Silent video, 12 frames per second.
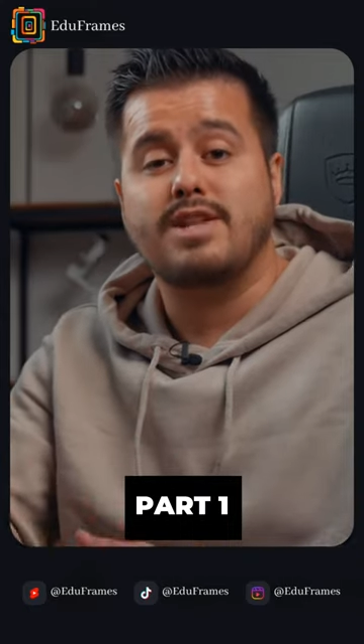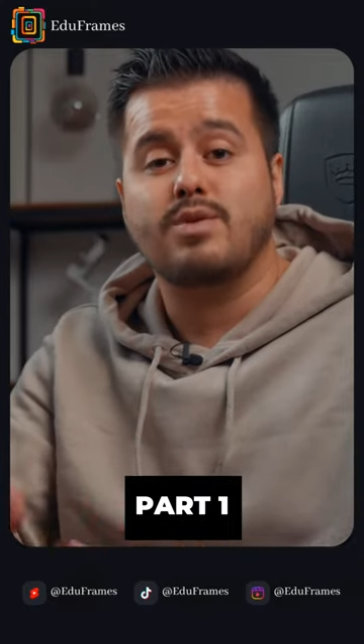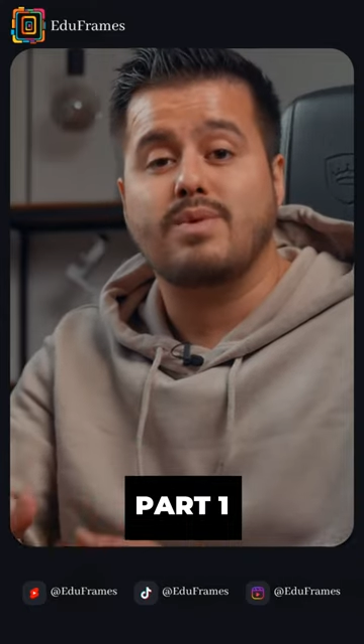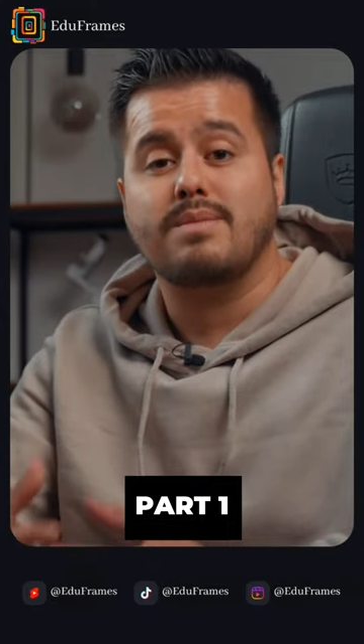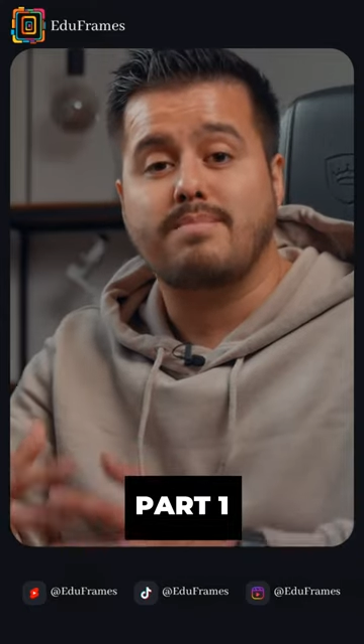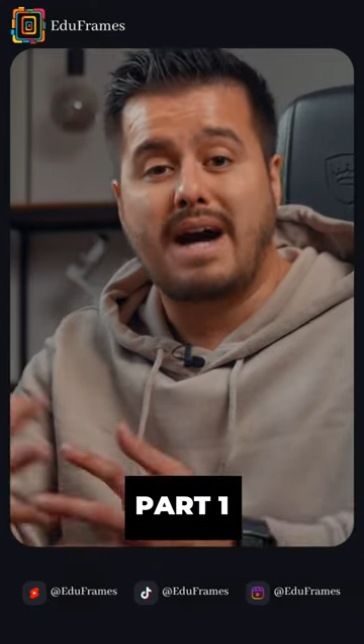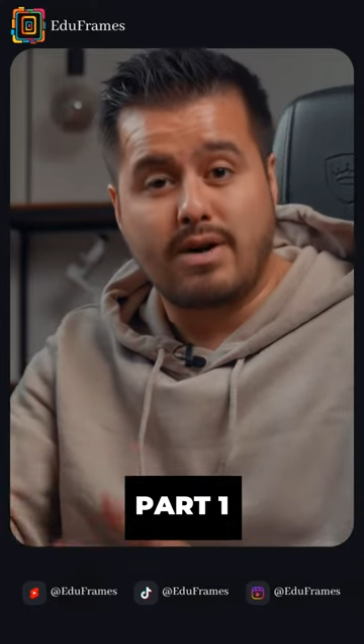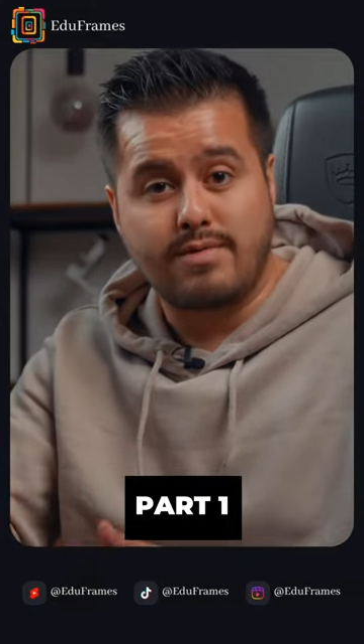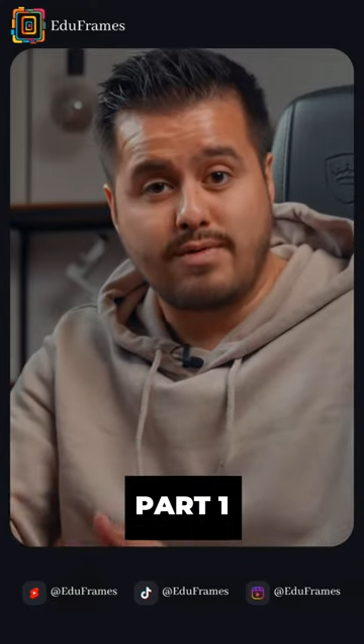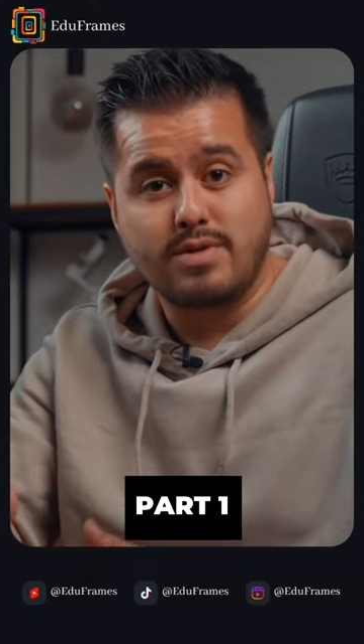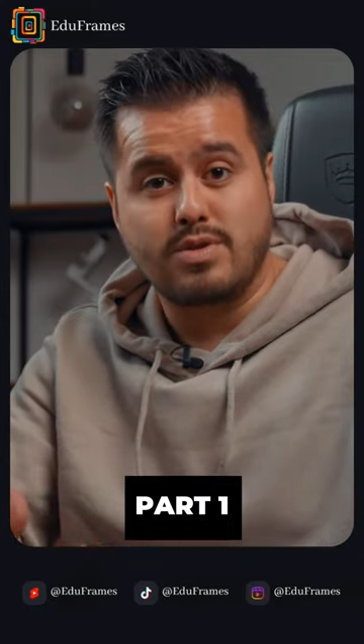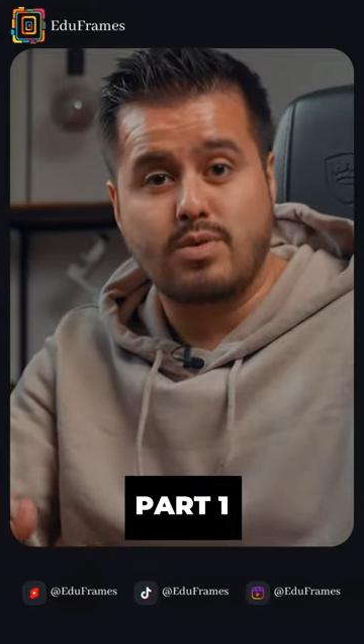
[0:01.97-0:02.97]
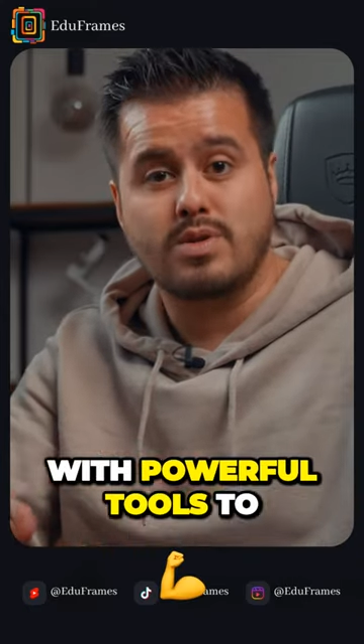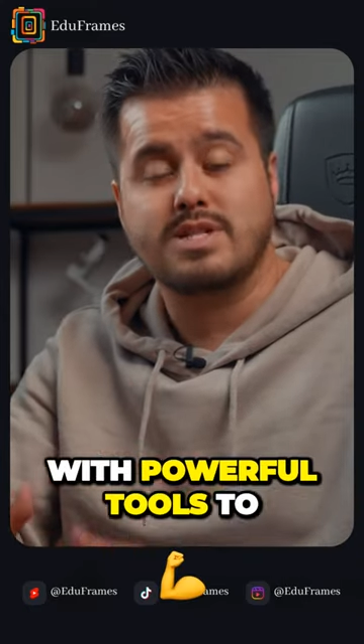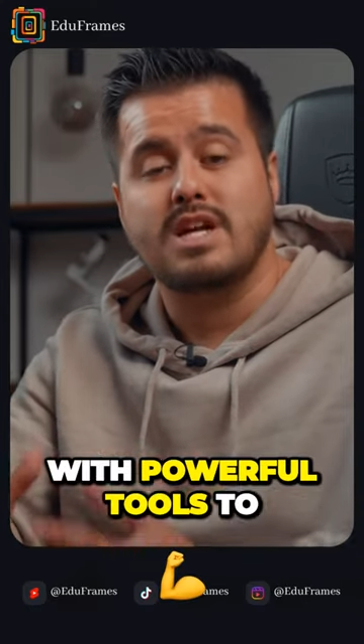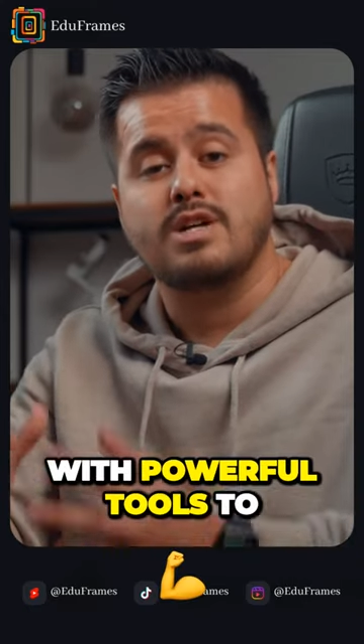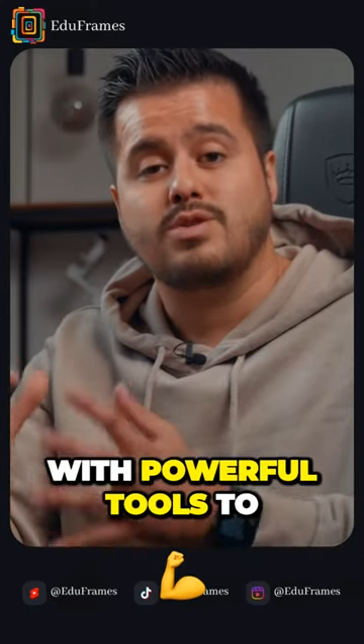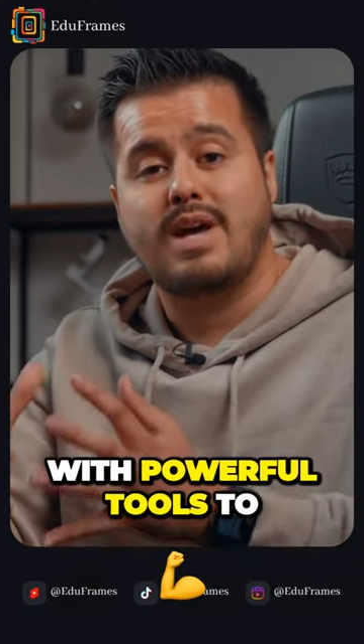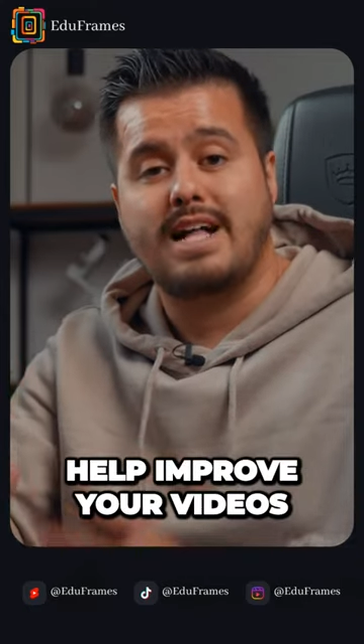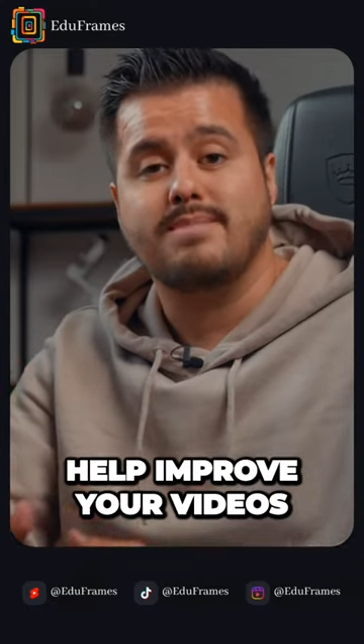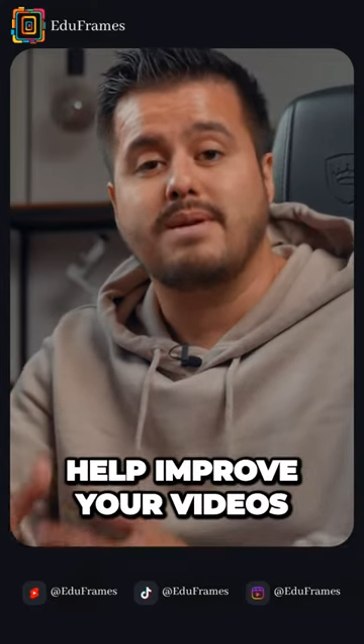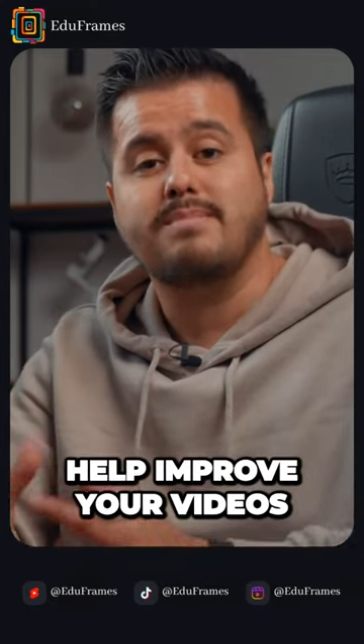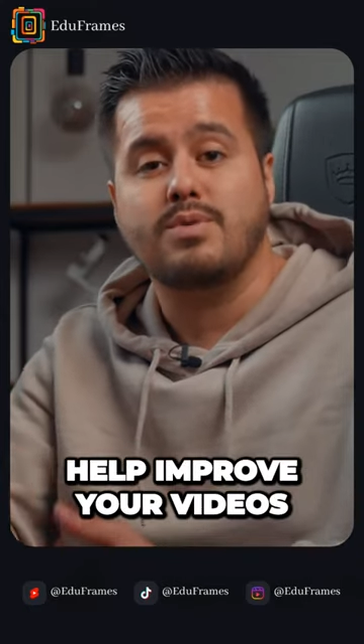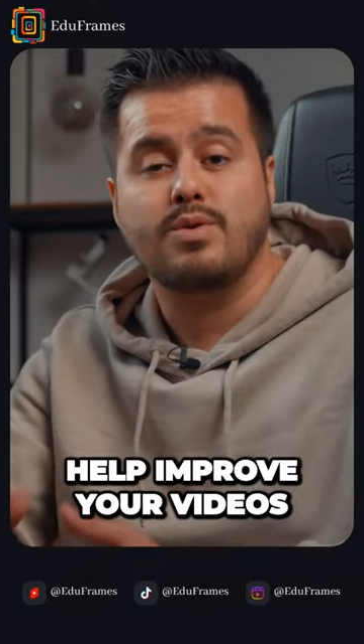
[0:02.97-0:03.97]
you with powerful tools to
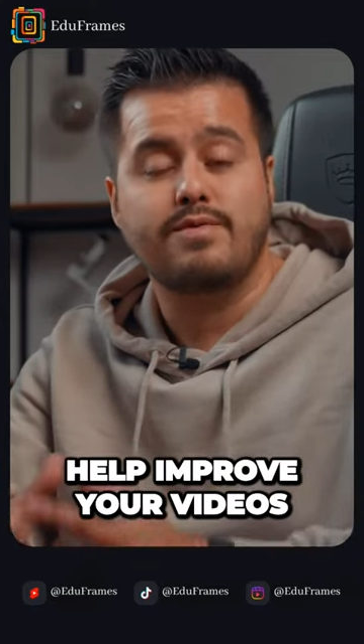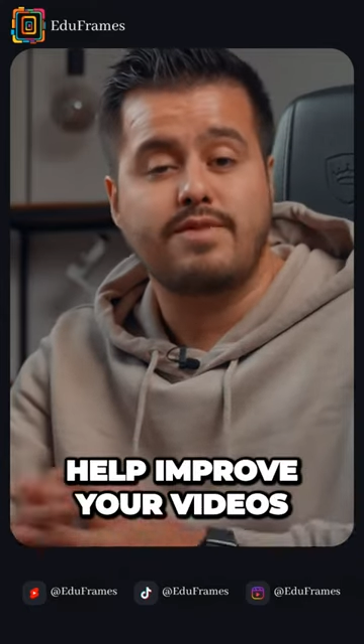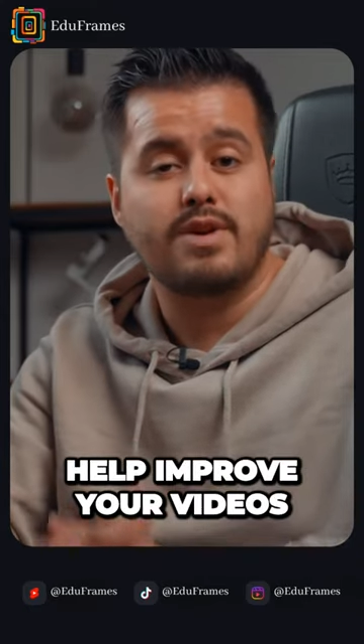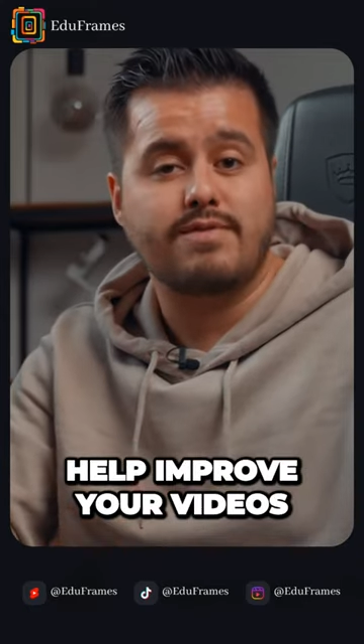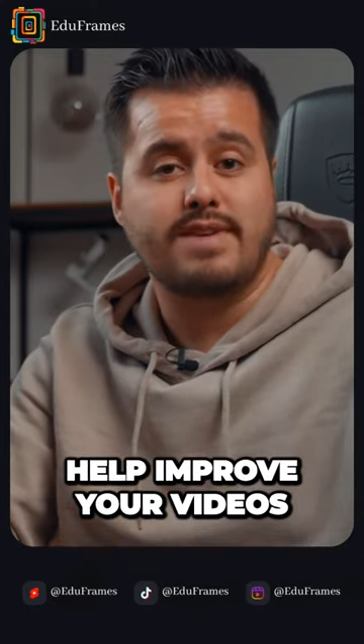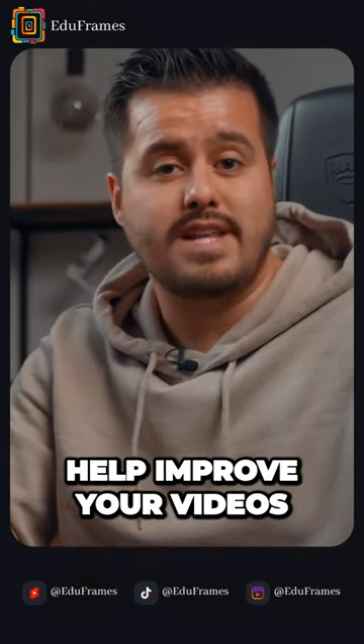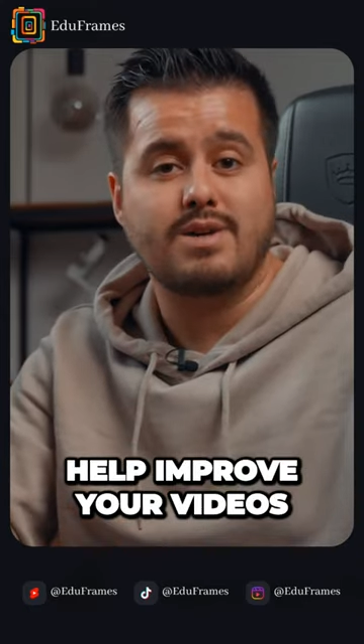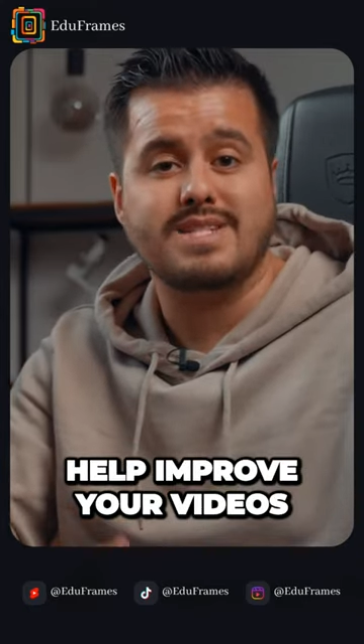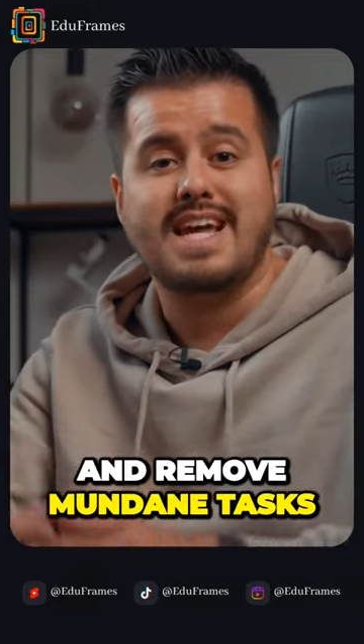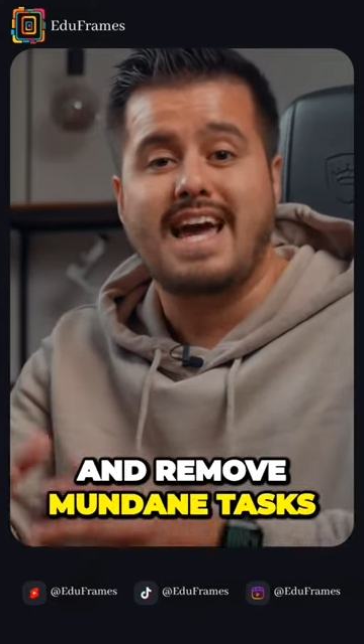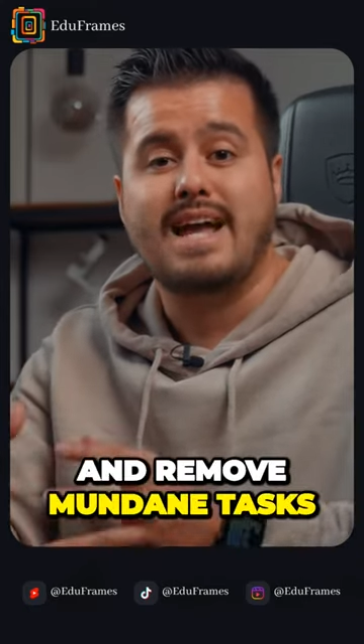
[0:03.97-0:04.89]
help improve your videos